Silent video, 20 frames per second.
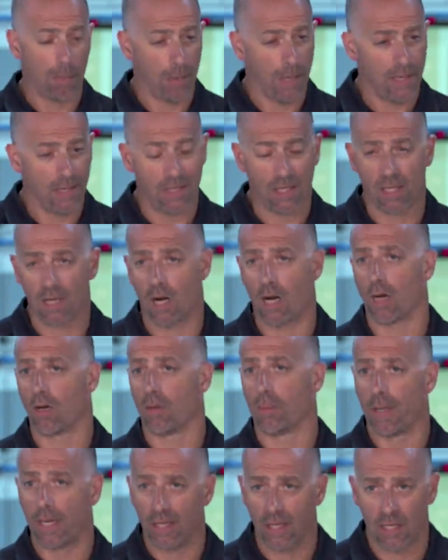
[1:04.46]
painting a
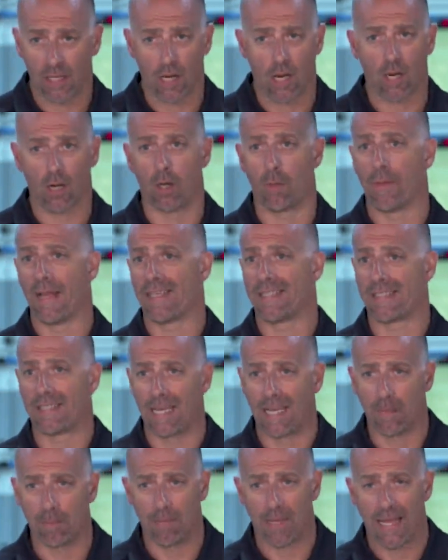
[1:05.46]
car or painting a car? Am I
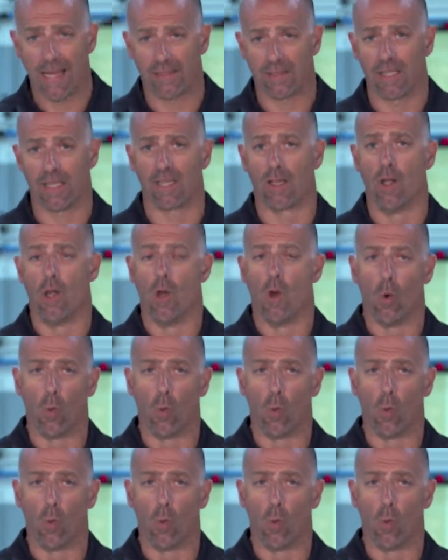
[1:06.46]
sandblasting?